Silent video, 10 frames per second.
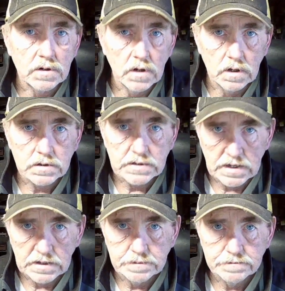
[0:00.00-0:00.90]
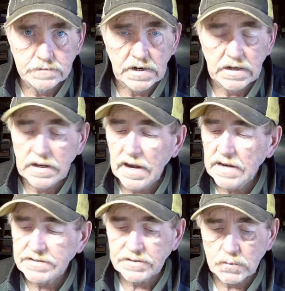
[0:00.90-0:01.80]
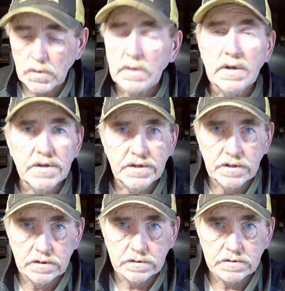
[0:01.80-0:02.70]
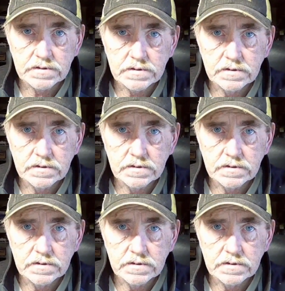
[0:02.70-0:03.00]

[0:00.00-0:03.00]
long time and it hasn't run in years.